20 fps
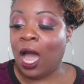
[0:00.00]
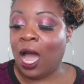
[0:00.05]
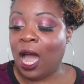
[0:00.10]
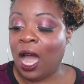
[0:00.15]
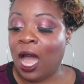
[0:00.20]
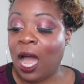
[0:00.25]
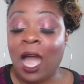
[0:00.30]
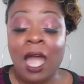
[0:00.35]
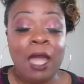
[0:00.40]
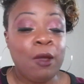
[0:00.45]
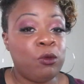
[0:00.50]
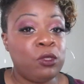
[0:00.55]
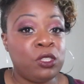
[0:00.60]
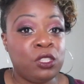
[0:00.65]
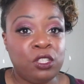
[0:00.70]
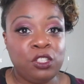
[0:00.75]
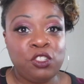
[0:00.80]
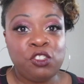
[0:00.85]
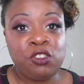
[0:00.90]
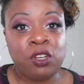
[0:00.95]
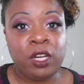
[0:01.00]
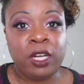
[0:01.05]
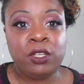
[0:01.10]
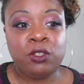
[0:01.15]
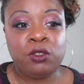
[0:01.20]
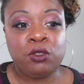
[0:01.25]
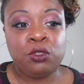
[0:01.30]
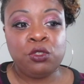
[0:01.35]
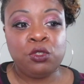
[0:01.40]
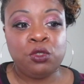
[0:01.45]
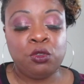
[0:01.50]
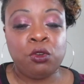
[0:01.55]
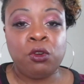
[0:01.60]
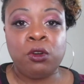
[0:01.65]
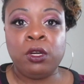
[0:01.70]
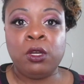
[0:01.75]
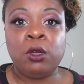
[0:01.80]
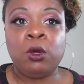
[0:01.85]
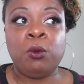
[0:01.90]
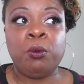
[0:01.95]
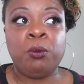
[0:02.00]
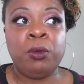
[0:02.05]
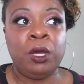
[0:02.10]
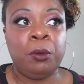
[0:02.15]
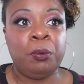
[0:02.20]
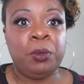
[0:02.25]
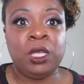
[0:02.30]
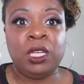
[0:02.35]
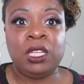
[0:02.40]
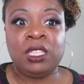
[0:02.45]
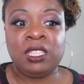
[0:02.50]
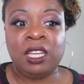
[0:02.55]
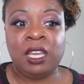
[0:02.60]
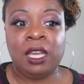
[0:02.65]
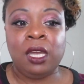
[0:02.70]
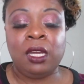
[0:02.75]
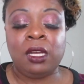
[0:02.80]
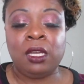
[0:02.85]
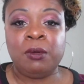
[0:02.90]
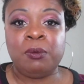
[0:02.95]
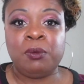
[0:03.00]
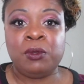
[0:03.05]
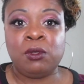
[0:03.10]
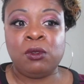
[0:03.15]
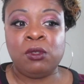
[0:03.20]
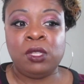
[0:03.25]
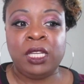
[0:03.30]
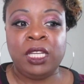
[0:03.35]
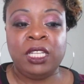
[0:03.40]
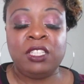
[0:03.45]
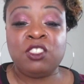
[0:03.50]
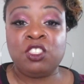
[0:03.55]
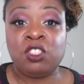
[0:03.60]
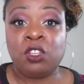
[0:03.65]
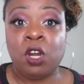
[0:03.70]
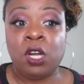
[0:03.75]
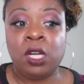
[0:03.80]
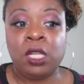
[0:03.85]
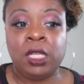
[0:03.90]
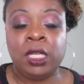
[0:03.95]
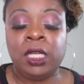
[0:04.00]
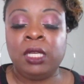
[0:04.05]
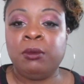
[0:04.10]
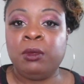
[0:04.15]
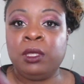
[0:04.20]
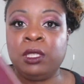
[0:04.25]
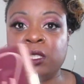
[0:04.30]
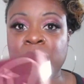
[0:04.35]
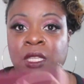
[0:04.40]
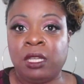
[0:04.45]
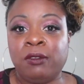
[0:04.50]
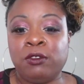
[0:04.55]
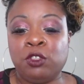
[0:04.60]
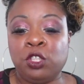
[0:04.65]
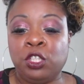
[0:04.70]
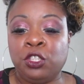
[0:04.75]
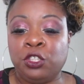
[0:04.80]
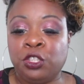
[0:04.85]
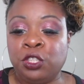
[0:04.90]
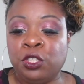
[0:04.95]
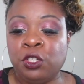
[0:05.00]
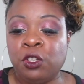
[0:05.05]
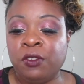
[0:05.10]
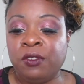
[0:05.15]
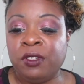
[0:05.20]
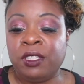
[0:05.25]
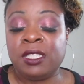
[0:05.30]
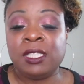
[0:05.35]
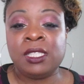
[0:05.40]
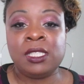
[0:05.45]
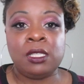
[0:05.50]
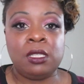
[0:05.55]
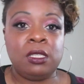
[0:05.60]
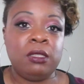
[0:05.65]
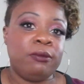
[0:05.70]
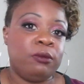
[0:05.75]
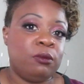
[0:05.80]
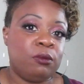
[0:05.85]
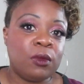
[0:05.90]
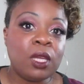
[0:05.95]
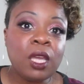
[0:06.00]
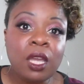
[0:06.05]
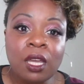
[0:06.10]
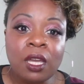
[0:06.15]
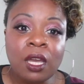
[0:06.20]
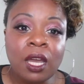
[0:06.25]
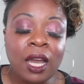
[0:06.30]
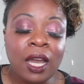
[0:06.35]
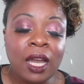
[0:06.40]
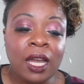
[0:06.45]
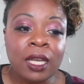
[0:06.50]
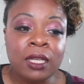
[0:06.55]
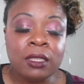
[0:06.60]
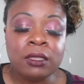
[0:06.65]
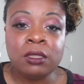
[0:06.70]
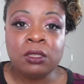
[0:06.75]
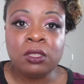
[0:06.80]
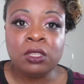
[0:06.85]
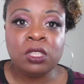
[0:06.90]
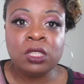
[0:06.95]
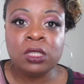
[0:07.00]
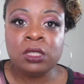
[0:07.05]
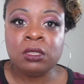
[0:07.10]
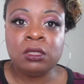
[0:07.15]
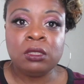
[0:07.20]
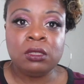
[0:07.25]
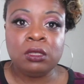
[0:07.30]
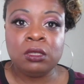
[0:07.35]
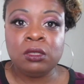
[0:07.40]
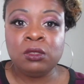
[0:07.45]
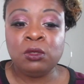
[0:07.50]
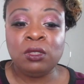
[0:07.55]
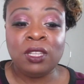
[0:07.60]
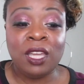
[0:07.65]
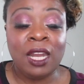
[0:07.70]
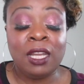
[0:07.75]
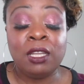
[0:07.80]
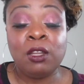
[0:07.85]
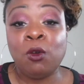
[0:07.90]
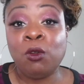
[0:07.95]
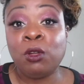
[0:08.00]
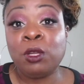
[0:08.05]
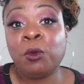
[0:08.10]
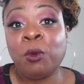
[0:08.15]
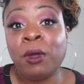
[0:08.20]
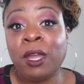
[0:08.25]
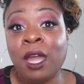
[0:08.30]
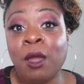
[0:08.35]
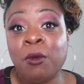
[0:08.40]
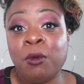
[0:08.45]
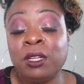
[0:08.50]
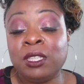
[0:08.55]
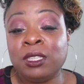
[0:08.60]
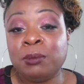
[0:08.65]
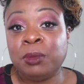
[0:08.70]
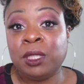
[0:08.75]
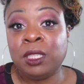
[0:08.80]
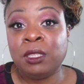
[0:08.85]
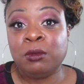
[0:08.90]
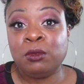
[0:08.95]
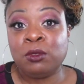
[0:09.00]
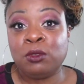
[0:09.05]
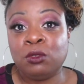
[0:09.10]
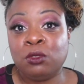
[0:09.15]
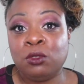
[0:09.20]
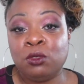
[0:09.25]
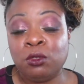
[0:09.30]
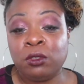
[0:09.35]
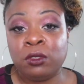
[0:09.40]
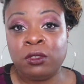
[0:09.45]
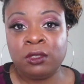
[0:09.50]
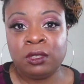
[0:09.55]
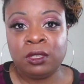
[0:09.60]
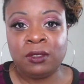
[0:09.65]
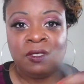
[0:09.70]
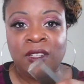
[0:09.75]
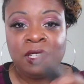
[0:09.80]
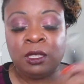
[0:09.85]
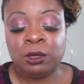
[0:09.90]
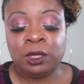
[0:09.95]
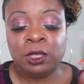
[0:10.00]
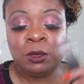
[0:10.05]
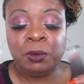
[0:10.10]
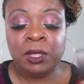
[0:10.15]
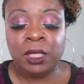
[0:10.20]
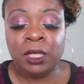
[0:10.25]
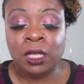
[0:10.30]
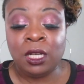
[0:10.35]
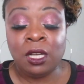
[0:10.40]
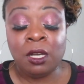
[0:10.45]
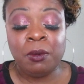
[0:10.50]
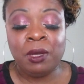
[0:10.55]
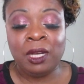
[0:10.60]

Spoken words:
I was going to try and do a tutorial, but because I got up so late and started late because I have church service, I couldn't do that. And the only way I would have been able to do tutorials is if I would have speeded up.